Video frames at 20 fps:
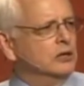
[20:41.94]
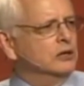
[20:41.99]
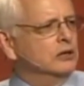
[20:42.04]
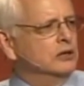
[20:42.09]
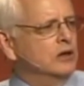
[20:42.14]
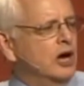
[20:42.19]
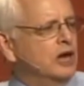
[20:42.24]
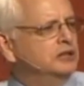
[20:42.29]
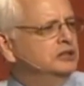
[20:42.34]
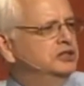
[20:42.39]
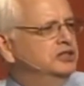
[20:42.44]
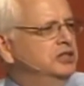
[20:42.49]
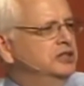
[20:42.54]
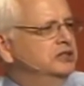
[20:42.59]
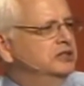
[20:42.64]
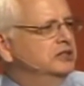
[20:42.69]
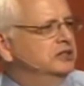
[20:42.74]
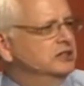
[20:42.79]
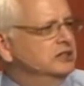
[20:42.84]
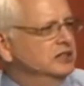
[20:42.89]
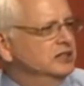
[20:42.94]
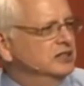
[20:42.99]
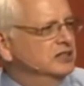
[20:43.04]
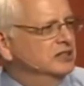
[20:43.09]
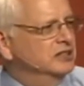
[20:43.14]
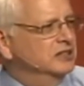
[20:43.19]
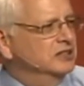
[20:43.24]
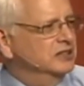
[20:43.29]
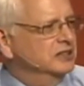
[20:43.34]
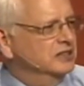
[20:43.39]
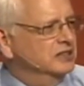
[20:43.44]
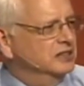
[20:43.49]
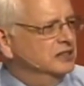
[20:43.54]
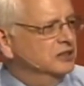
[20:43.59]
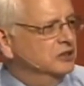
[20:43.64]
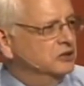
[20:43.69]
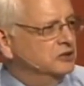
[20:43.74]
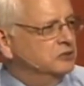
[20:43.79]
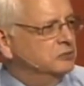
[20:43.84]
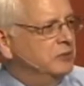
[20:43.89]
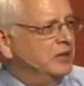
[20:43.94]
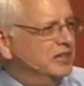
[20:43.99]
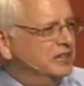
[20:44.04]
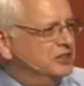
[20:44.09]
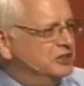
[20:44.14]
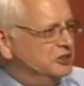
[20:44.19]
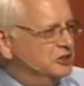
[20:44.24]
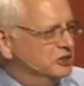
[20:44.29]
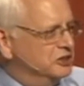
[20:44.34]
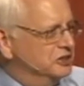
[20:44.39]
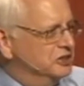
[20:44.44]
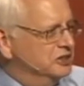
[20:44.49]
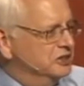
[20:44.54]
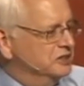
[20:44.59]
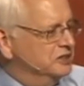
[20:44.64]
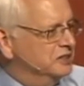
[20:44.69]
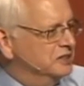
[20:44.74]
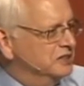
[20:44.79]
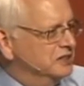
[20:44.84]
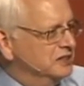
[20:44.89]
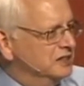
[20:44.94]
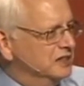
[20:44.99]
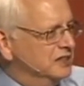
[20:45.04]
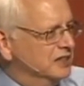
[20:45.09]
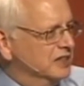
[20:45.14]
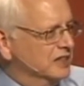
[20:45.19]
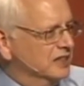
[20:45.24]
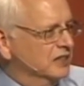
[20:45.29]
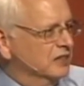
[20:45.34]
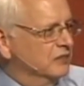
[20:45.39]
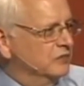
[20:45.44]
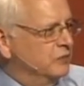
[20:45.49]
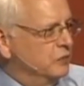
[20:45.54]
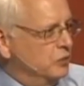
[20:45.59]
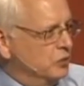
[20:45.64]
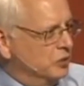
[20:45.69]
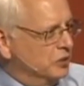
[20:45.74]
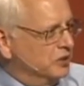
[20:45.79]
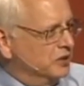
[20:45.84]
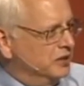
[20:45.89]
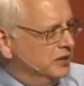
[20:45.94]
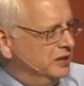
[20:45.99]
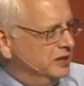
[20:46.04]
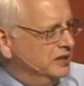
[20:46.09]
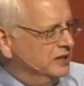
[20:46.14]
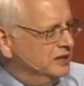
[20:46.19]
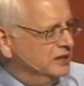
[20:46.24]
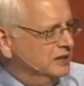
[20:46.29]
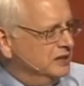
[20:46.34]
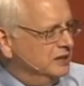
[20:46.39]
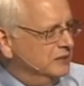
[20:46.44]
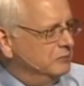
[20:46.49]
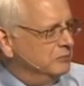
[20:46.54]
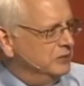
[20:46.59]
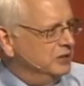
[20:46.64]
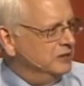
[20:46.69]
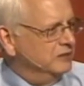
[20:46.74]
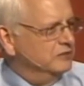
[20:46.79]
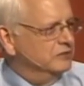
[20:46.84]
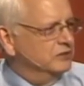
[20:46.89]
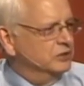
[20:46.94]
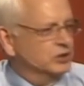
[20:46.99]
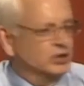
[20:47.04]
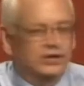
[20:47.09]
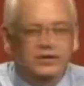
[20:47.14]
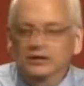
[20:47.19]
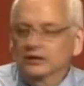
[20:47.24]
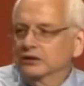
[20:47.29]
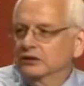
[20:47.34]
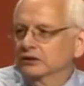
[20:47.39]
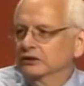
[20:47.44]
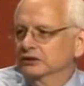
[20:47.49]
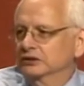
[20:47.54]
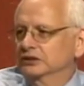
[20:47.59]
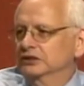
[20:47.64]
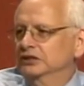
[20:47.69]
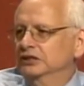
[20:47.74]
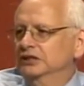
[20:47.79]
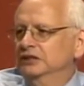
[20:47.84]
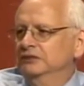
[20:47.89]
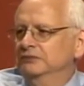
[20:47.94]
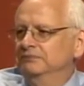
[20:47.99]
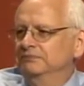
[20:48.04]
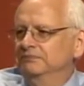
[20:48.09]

Not just in those mega churches that can afford MDiv-trained clergy,